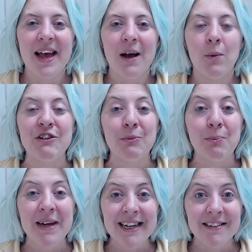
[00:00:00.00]
which
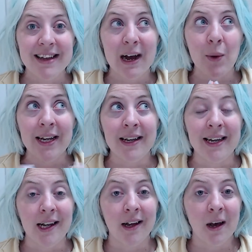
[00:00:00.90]
means that we
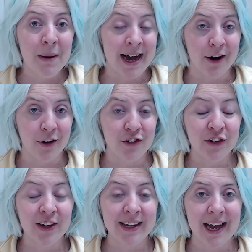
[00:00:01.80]
need a pattern to
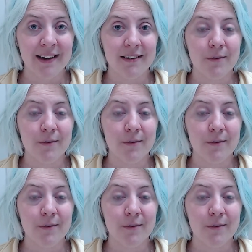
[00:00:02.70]
look at.